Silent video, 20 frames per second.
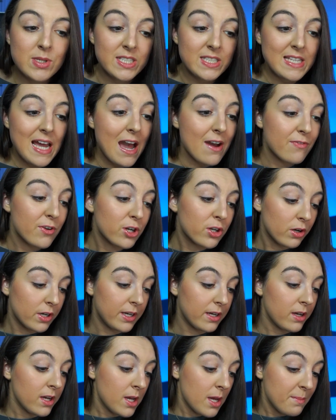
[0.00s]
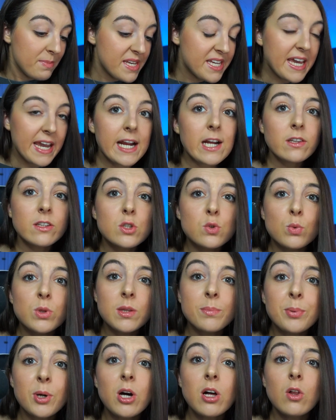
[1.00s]
Is Stafford going to be careless with
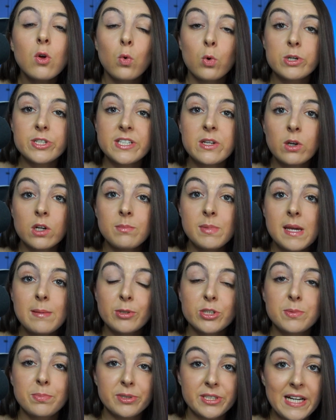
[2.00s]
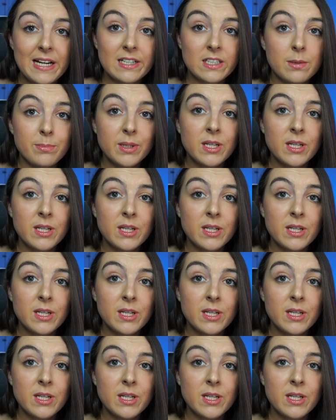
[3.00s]
the ball, or is he going to be able to protect it?